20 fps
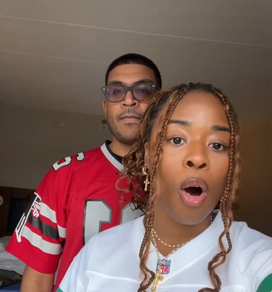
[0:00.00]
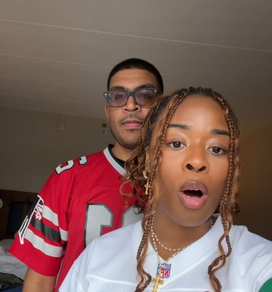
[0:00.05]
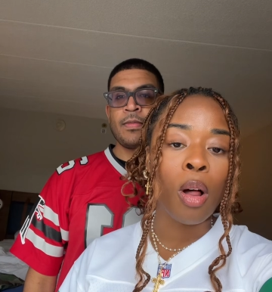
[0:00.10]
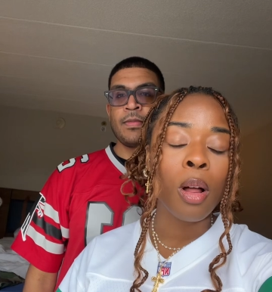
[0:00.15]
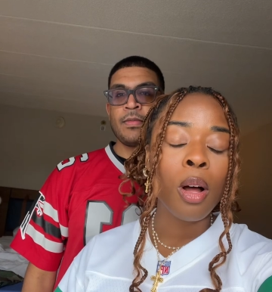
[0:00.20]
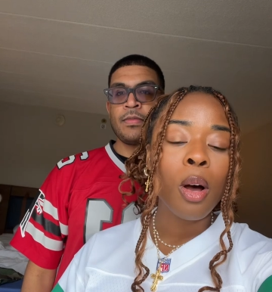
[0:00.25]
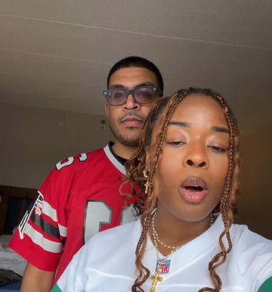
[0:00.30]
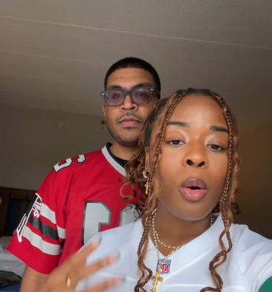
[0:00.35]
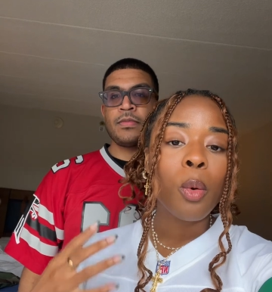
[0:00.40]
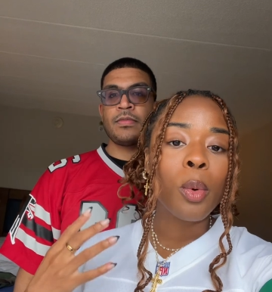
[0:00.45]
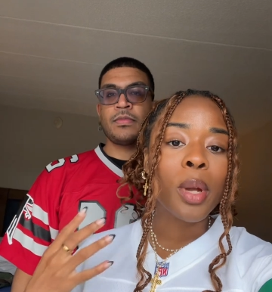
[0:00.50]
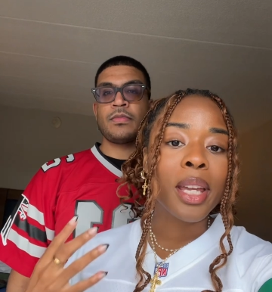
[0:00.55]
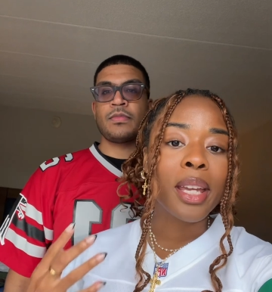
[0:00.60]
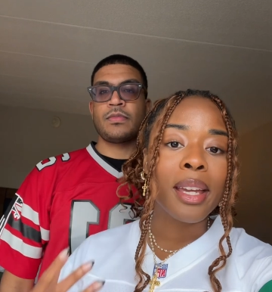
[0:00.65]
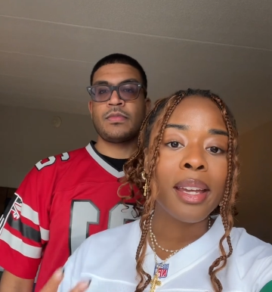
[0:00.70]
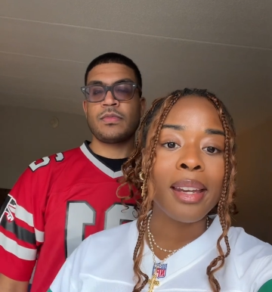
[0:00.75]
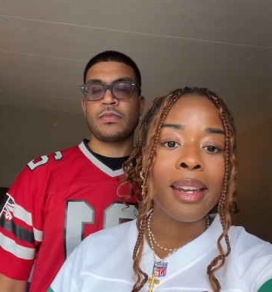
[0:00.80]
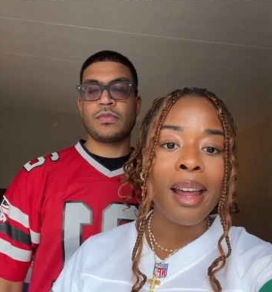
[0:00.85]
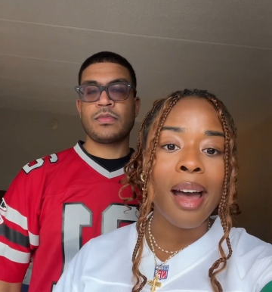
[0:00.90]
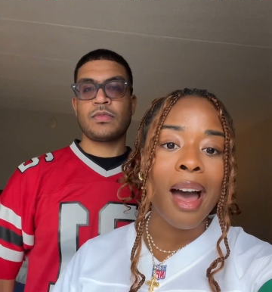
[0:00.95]
Speaker 1: We
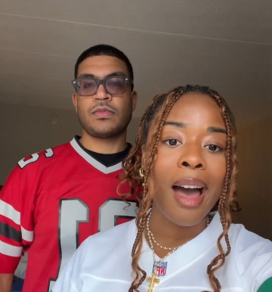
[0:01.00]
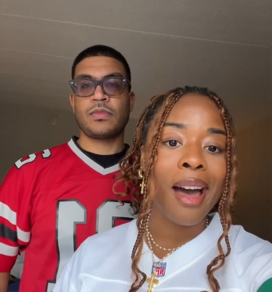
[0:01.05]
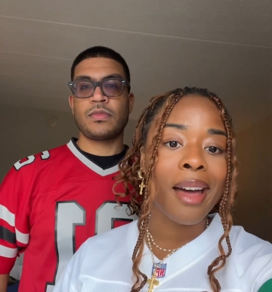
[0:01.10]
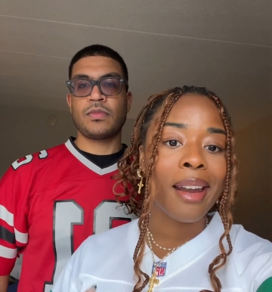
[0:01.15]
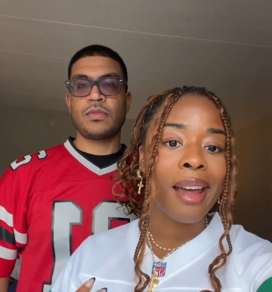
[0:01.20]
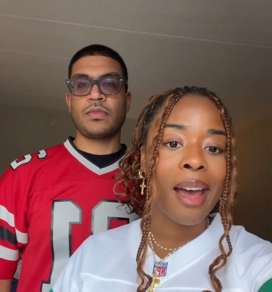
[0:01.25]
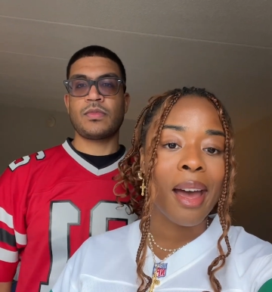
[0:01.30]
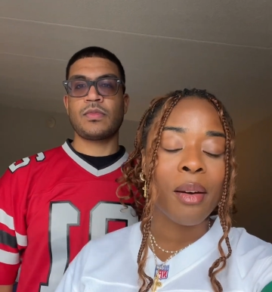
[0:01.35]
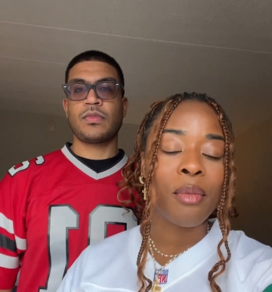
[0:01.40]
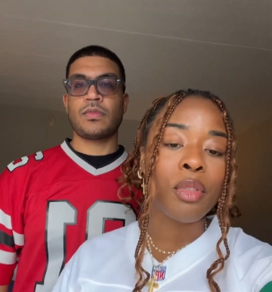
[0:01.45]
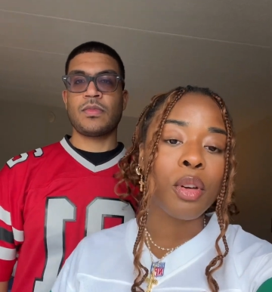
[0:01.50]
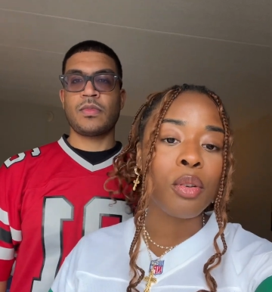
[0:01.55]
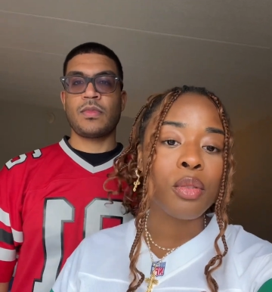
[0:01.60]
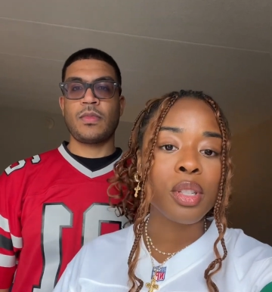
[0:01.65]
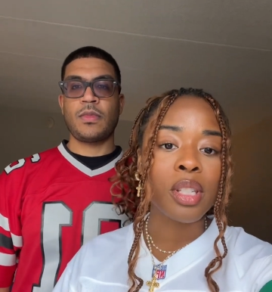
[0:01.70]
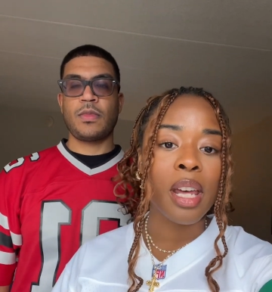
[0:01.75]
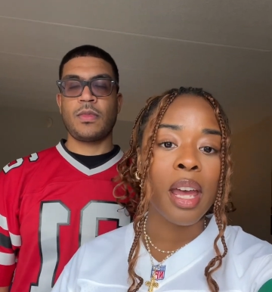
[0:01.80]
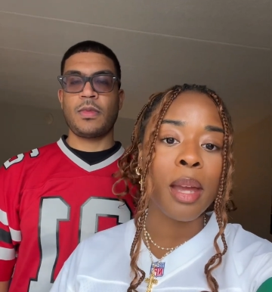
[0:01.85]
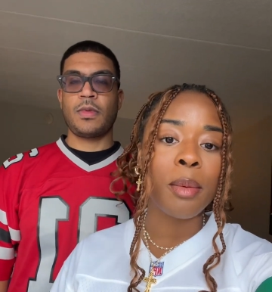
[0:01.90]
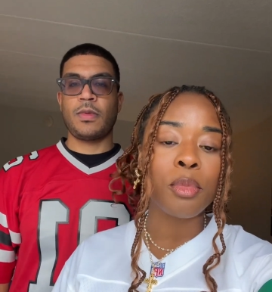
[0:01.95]
cannot have those same
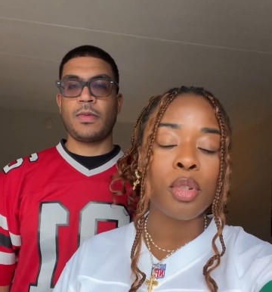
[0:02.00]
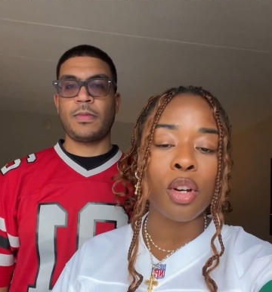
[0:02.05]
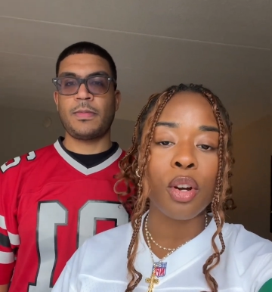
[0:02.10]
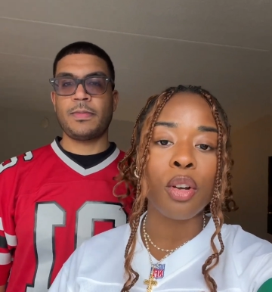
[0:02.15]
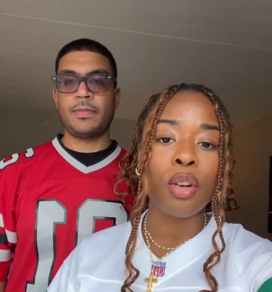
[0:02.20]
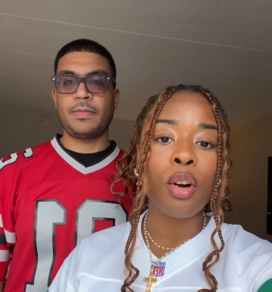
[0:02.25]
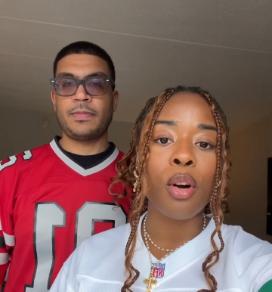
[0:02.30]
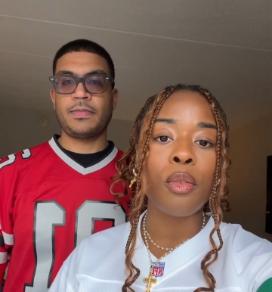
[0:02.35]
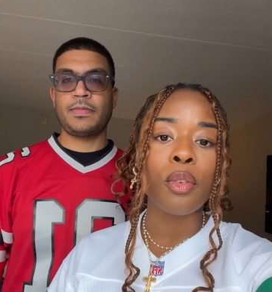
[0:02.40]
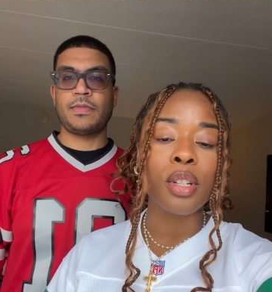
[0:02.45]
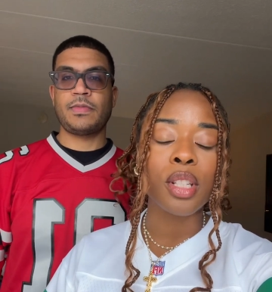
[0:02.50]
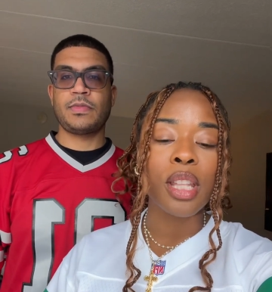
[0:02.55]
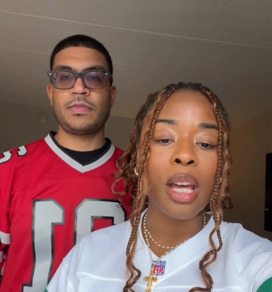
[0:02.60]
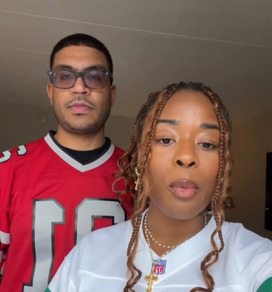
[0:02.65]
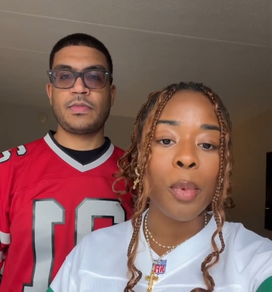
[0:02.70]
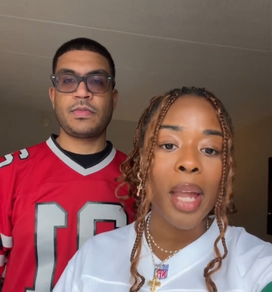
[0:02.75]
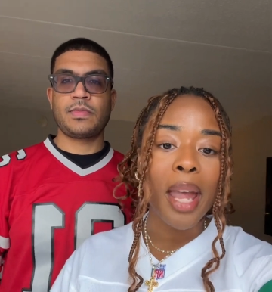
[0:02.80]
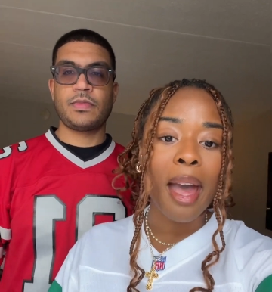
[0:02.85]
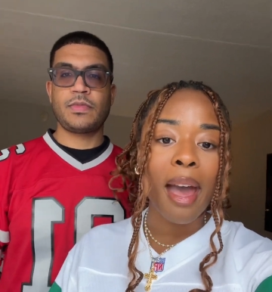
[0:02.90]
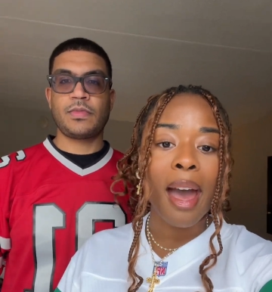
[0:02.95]
turnovers that we
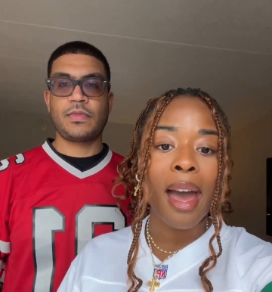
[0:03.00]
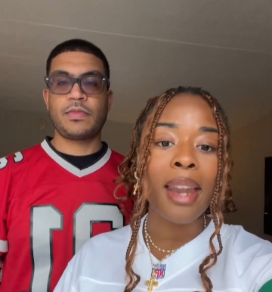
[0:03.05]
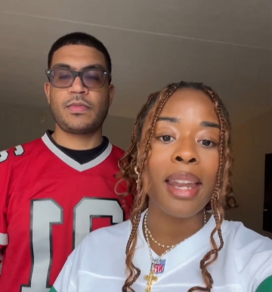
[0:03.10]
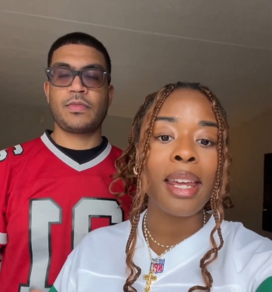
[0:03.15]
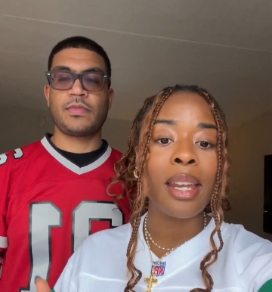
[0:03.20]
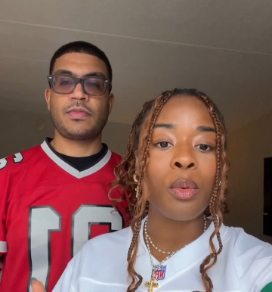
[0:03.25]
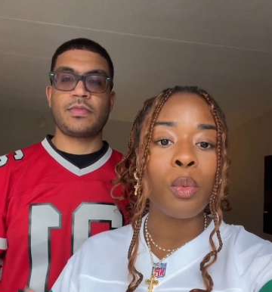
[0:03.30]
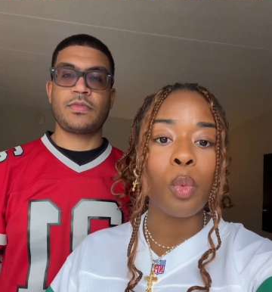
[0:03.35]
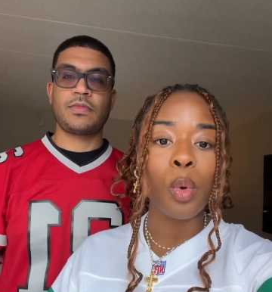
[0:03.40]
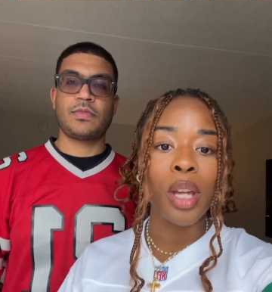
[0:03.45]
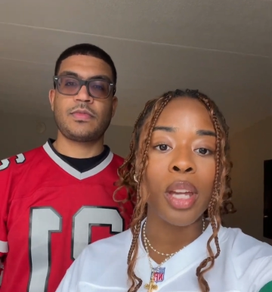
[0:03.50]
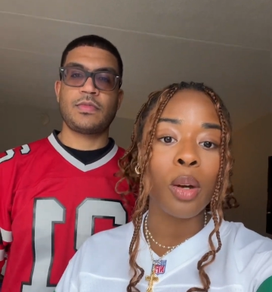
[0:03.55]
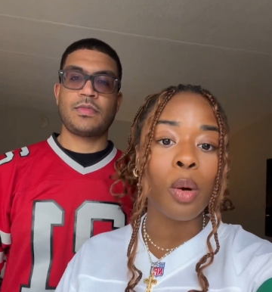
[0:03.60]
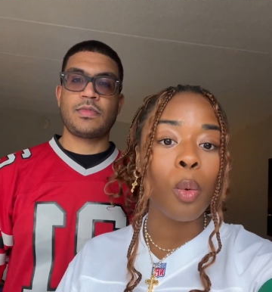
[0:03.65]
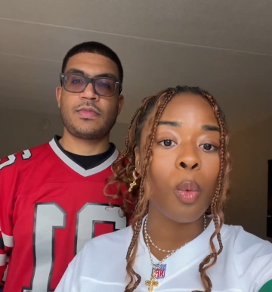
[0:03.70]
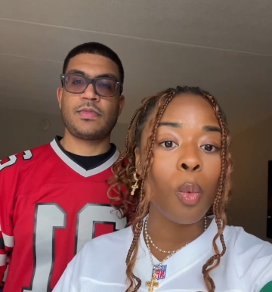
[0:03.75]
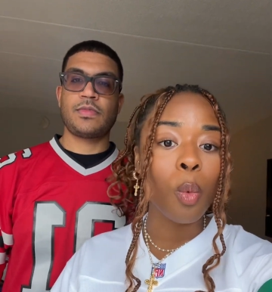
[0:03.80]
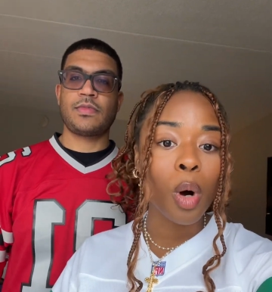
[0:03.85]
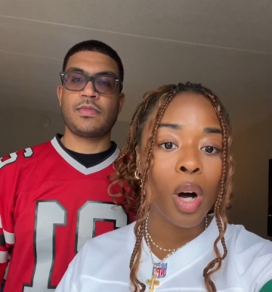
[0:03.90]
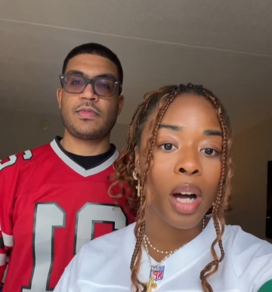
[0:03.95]
had in week
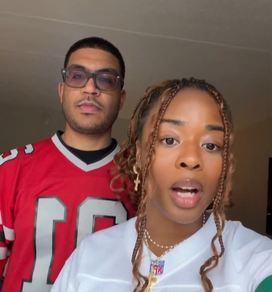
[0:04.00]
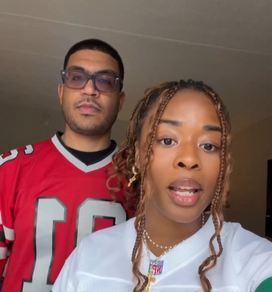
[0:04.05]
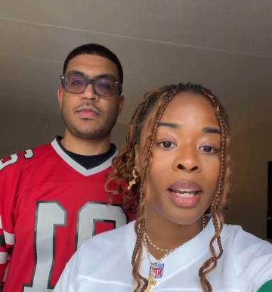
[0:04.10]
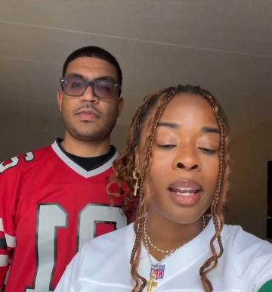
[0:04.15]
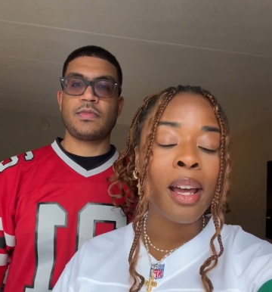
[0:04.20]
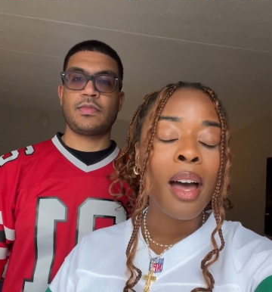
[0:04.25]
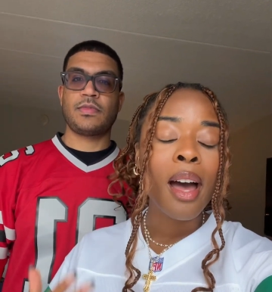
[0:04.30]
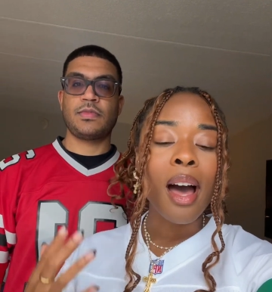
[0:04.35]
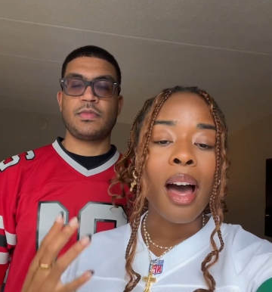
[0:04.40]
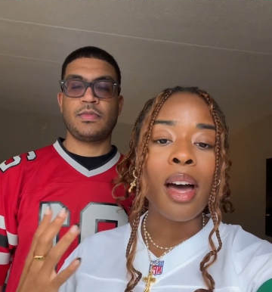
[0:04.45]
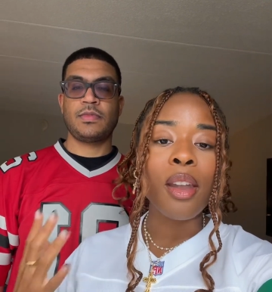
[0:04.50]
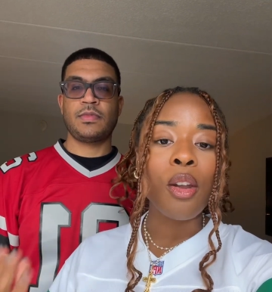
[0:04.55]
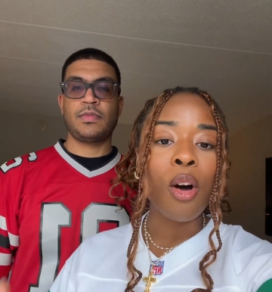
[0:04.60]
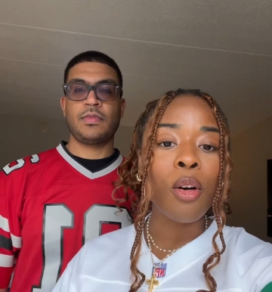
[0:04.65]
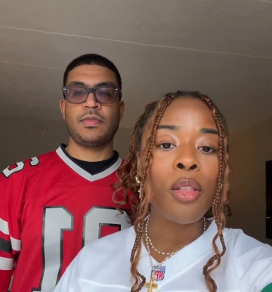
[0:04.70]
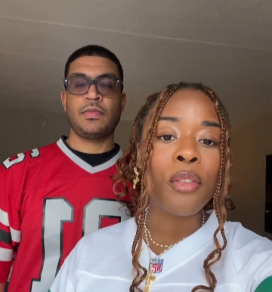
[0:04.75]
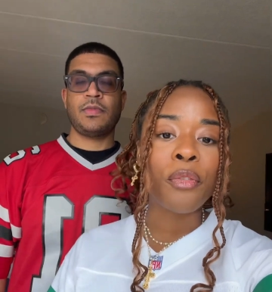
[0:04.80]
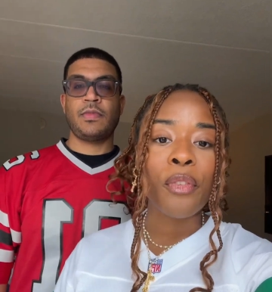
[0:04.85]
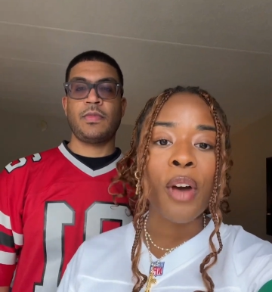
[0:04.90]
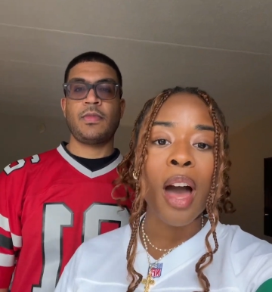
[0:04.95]
one. I know the
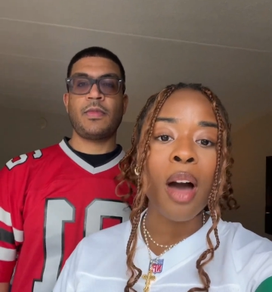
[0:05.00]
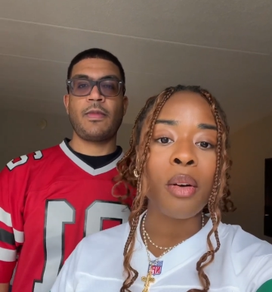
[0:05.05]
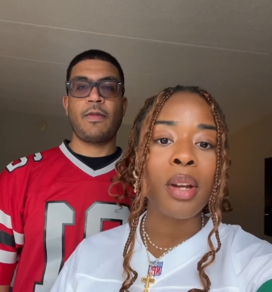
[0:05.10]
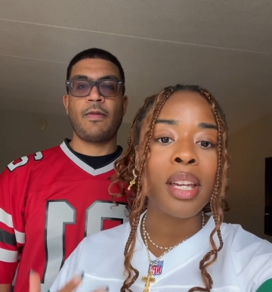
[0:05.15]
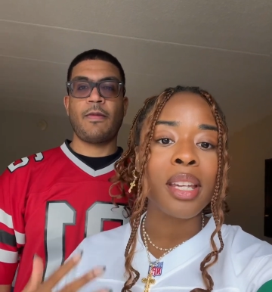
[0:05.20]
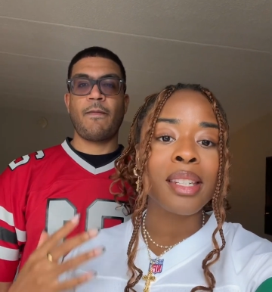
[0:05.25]
Falcons had